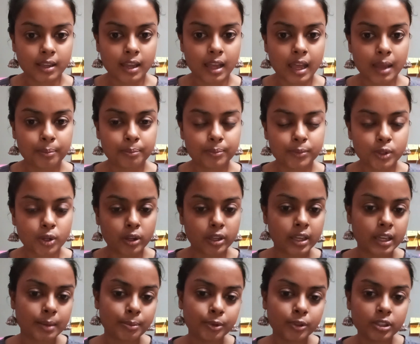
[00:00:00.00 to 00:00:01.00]
I'm
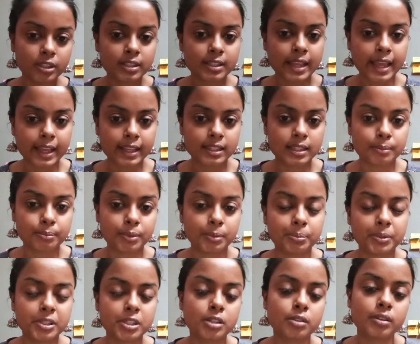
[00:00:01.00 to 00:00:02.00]
talking about this example,
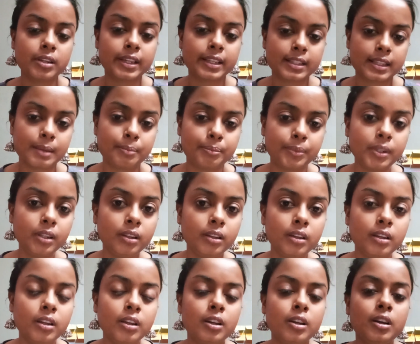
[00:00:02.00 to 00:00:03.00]
particular example.
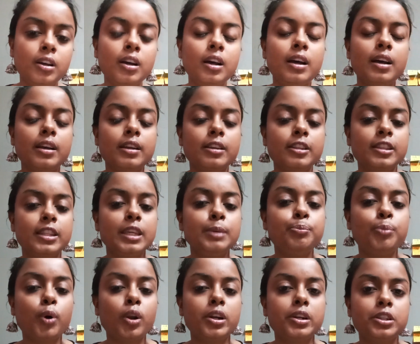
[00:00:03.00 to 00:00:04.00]
The
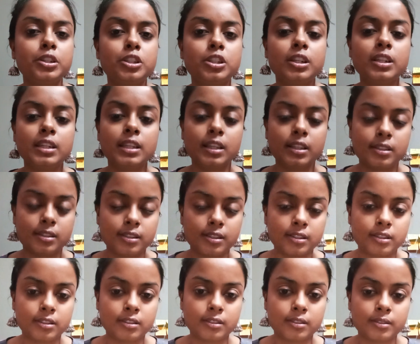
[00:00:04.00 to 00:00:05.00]
politician
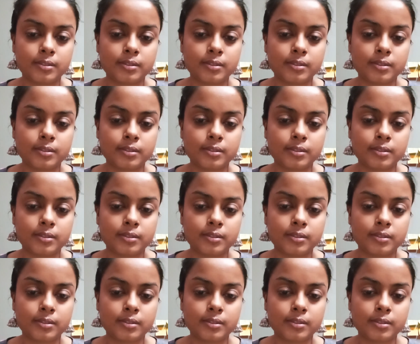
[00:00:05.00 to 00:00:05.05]
Nixon.